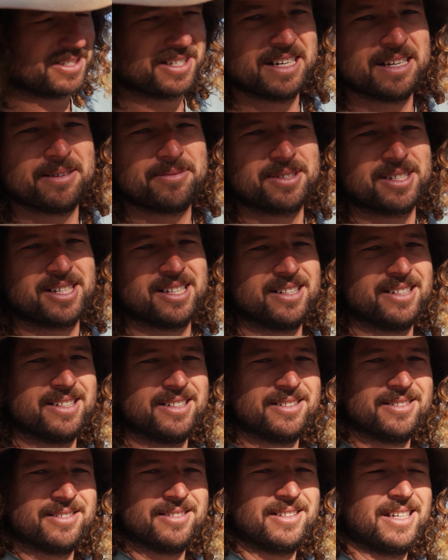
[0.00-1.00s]
going to have to
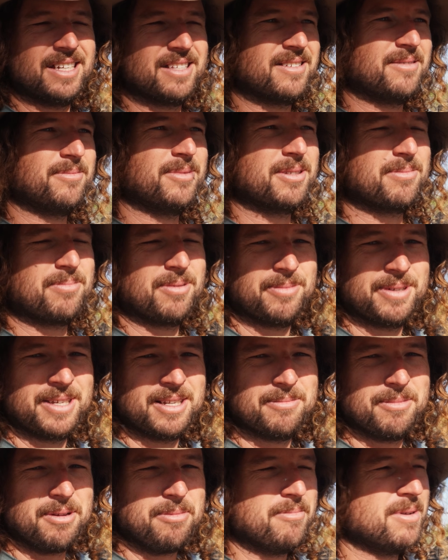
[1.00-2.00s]
clean it, and that someone's probably
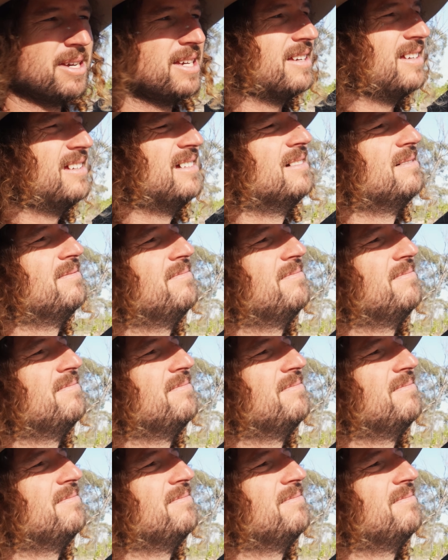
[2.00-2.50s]
going to be me.